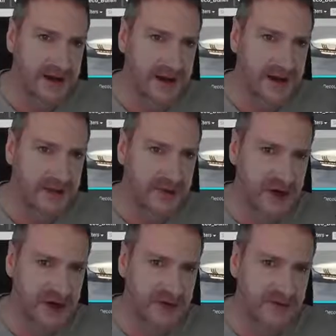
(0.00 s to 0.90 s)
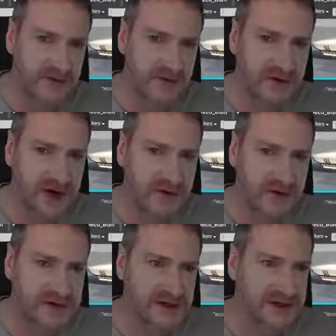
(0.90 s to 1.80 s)
And again, I've broken the floor
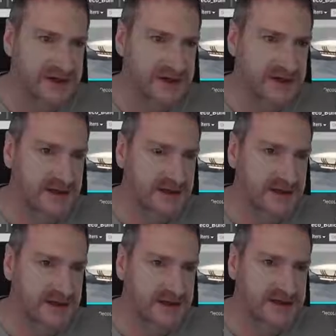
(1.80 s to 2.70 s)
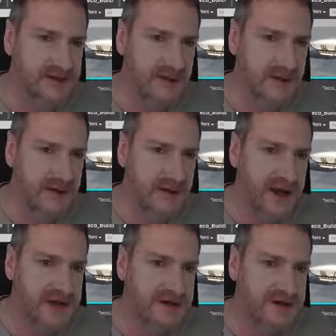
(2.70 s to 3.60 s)
up into these, this is all one
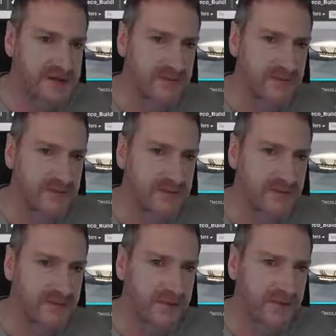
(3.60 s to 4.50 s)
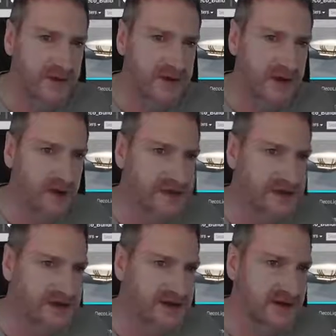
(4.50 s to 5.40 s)
mesh, but I'm
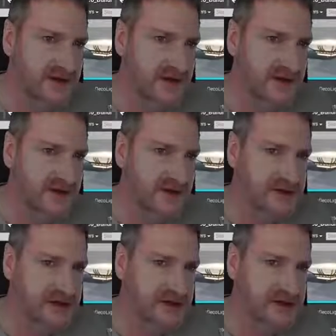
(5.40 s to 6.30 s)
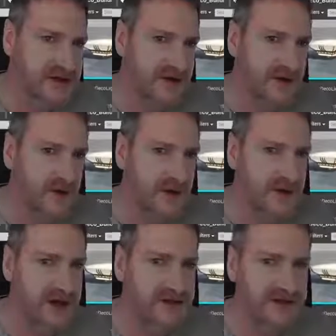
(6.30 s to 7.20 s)
just using 3 different textures on that
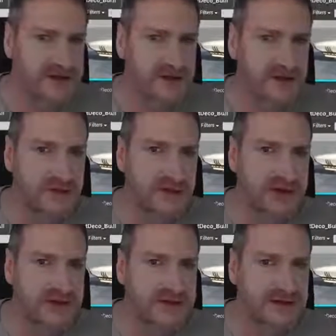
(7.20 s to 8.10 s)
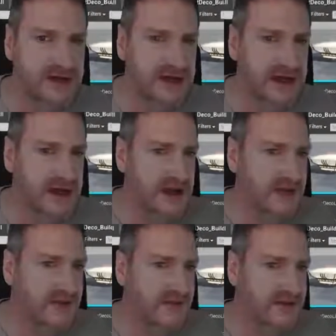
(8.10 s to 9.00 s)
one mesh to blend
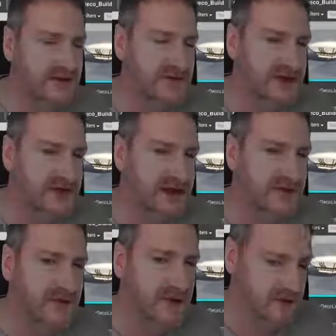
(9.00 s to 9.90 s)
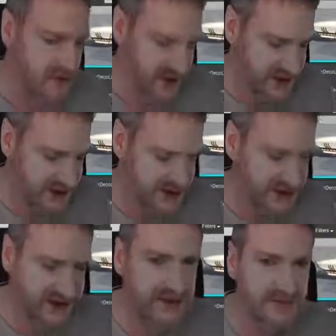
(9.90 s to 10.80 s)
the, to make the floor look more
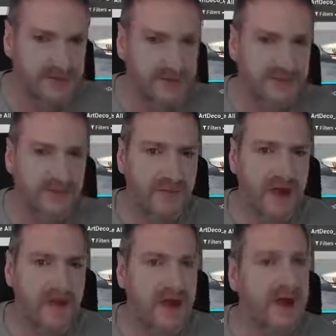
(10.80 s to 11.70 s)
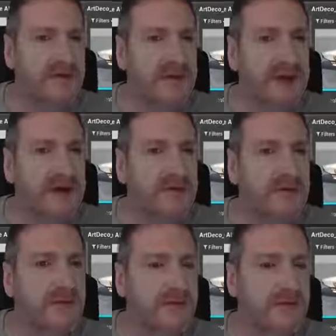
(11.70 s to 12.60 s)
interesting around
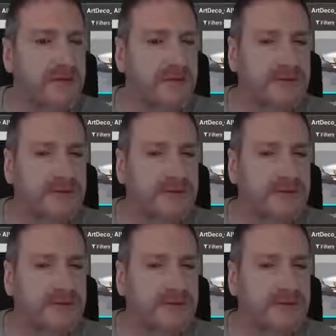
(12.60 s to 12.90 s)
the